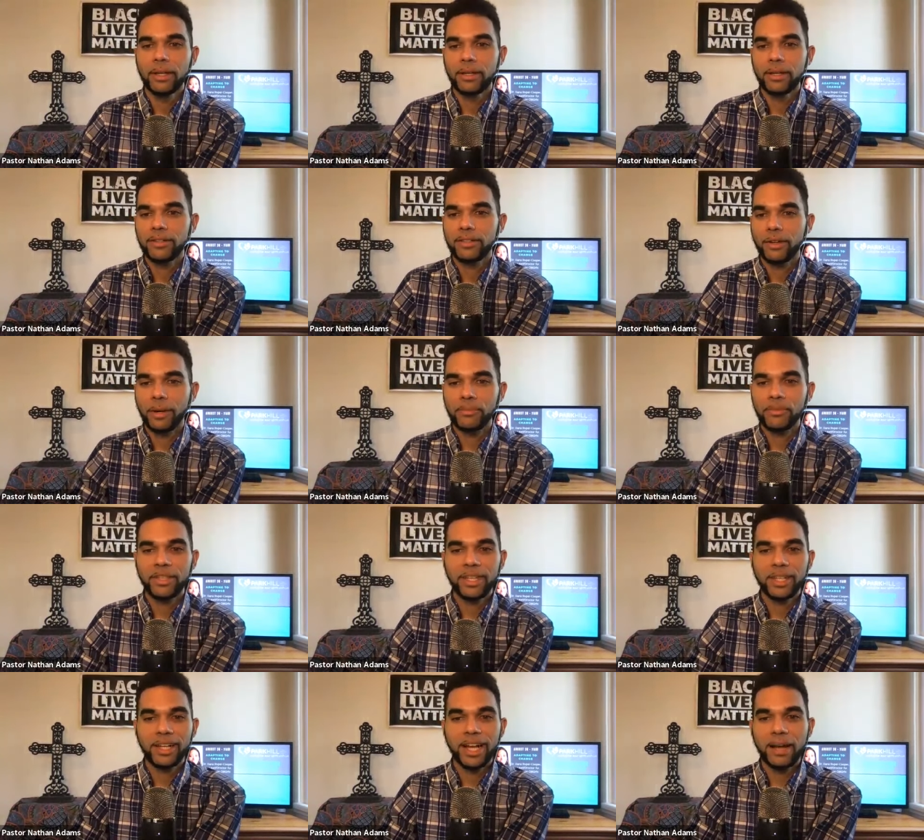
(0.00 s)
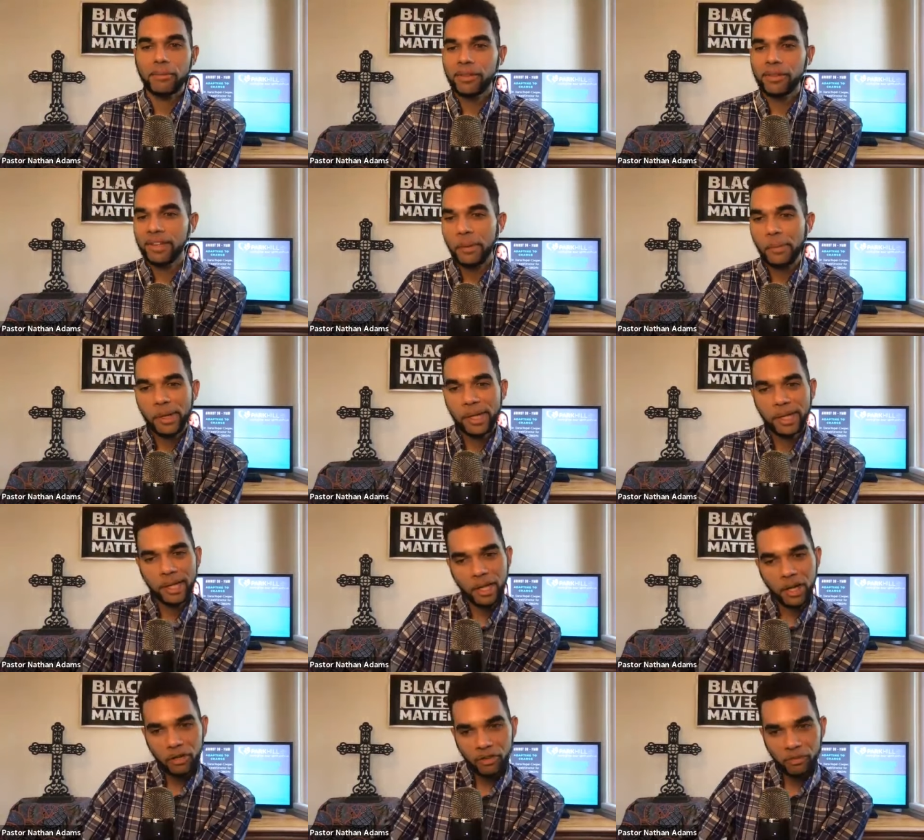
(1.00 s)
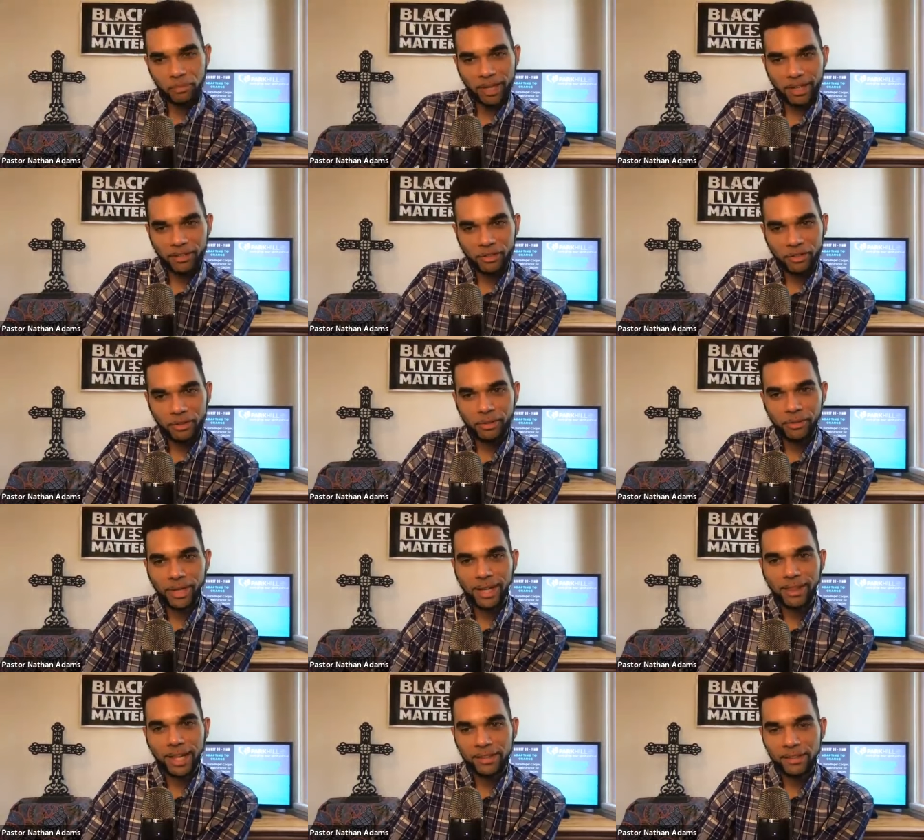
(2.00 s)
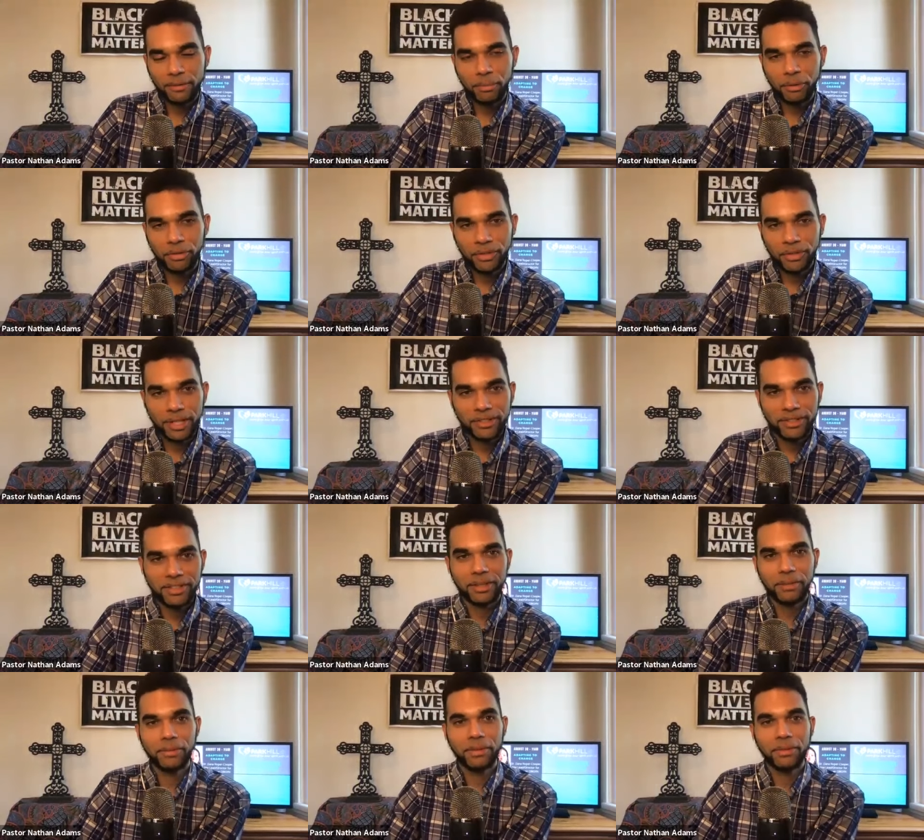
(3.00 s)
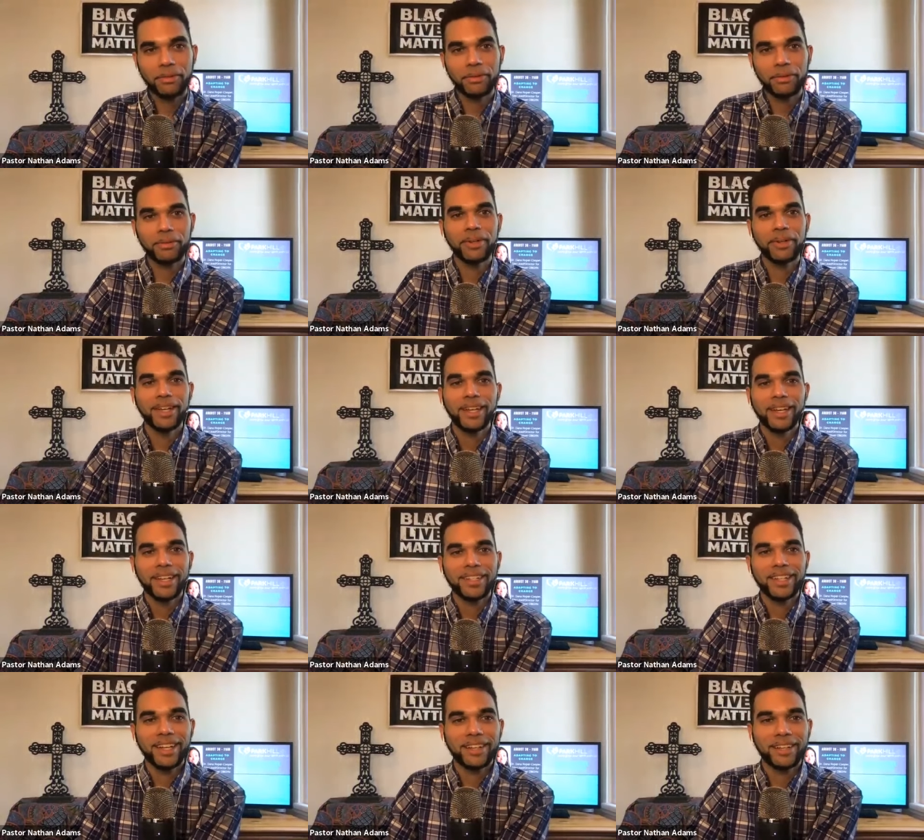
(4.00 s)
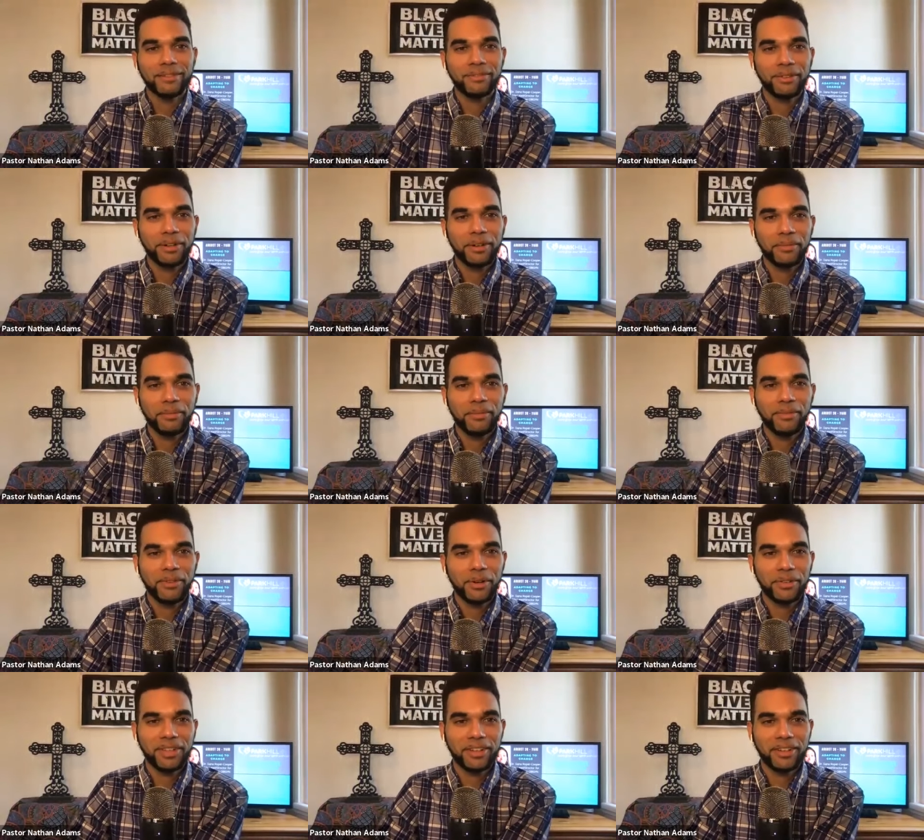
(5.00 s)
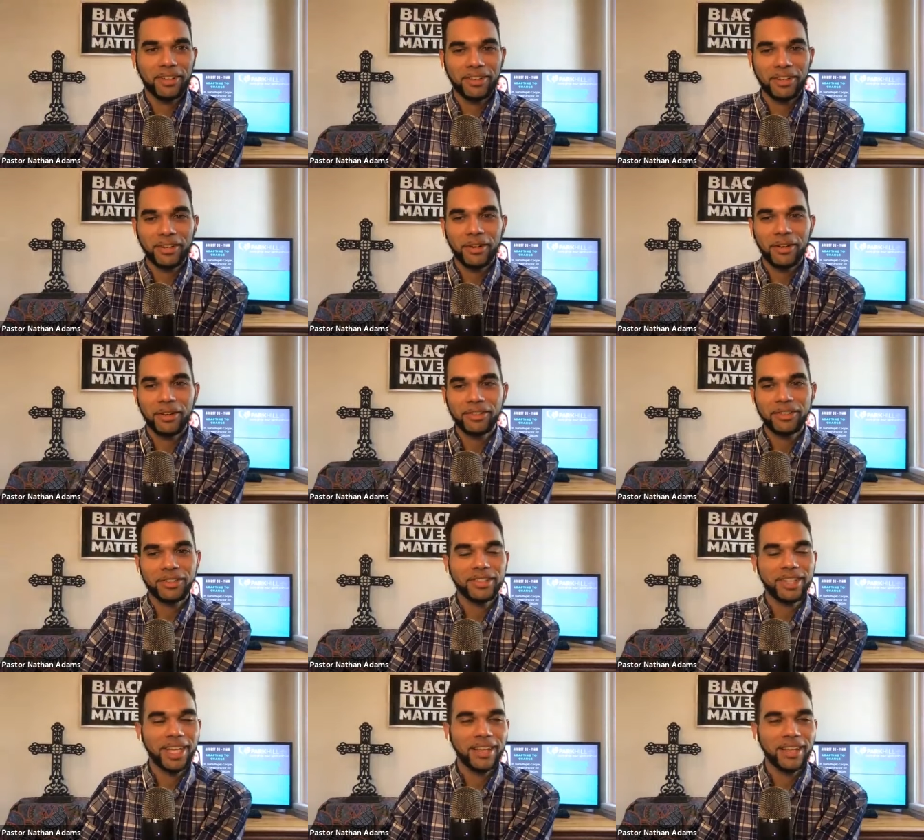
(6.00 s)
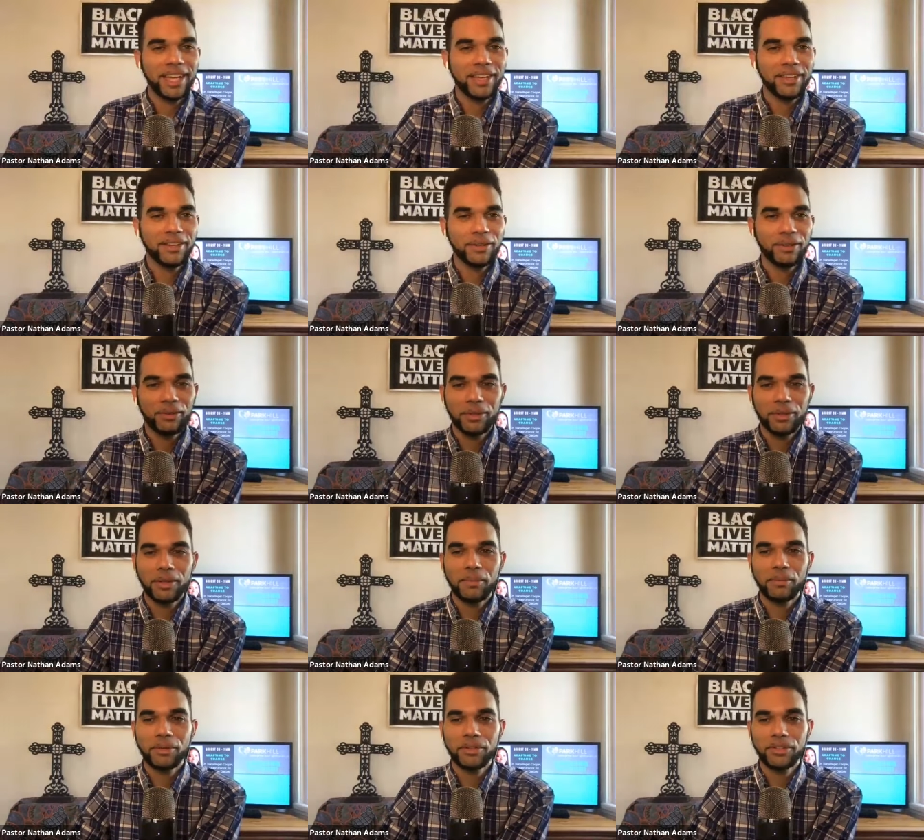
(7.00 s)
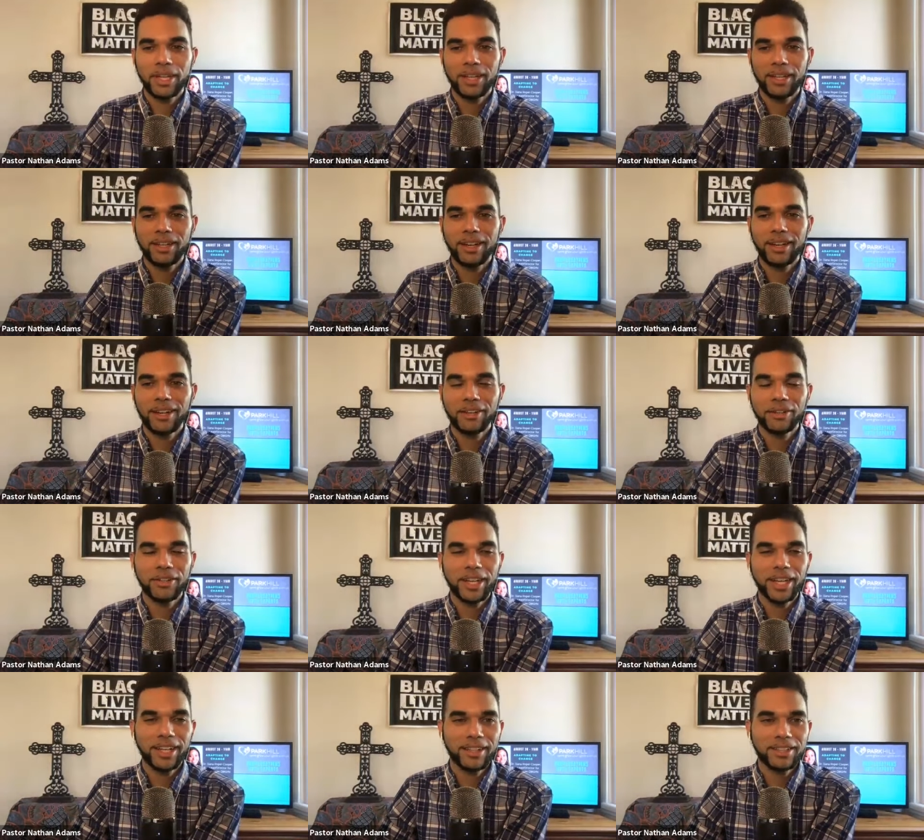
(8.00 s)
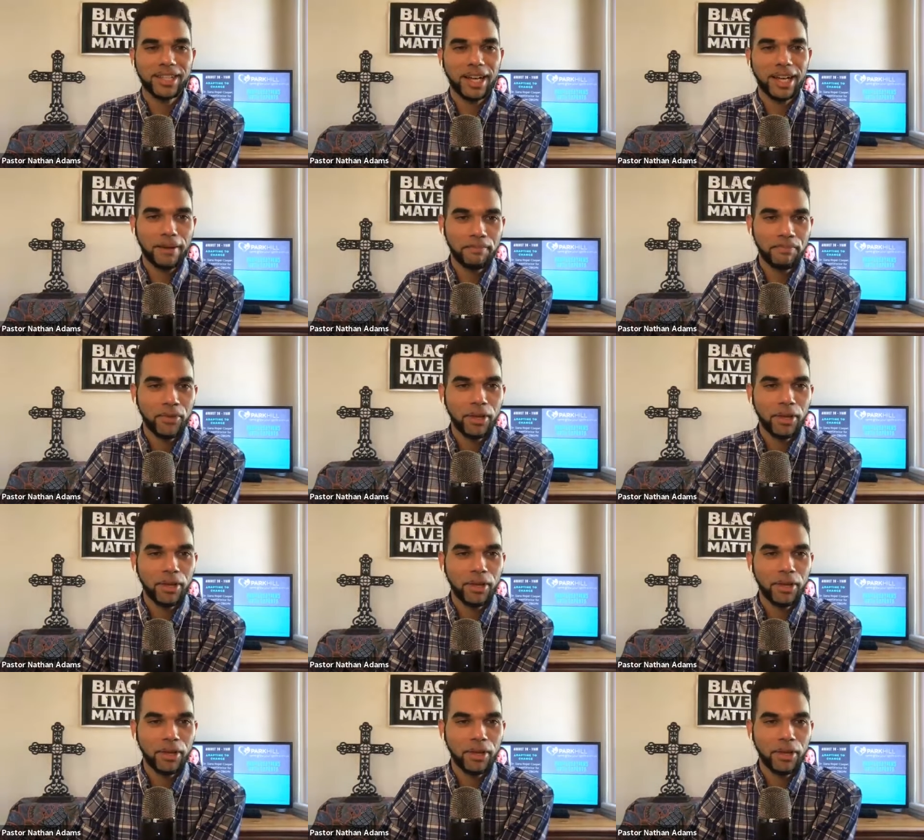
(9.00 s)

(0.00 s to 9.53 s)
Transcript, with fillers: so I'm seeing comments coming in here, just making sure you got lots of appreciation coming through, Dana, from folks that are on the call, just saying thank you and appreciate uh, you taking the time